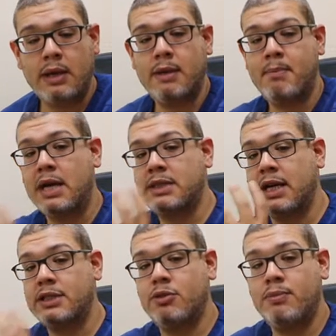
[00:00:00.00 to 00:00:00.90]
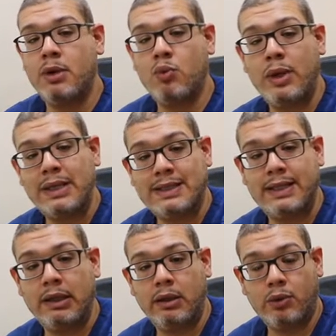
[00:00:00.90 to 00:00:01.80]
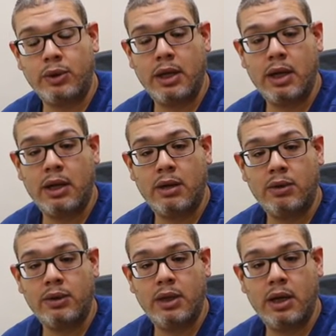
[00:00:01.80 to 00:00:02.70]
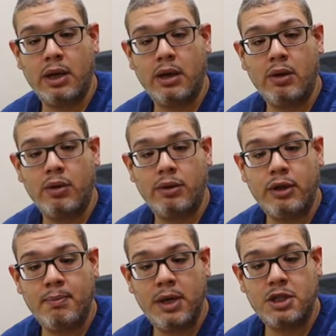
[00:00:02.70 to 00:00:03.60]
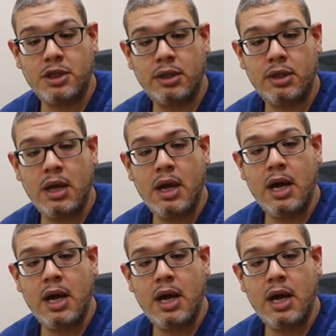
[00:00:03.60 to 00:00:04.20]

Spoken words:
The mask has to be well sealed on the patient,